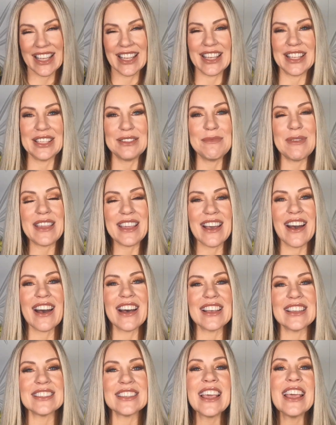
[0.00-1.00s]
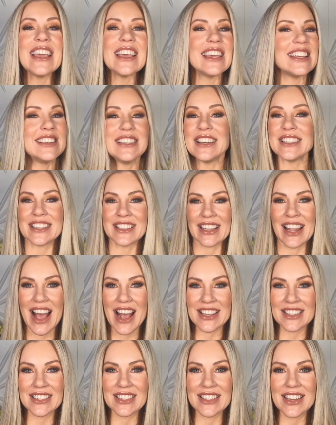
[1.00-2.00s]
is because it doesn't
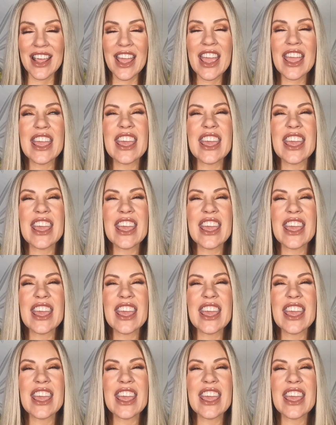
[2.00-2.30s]
last.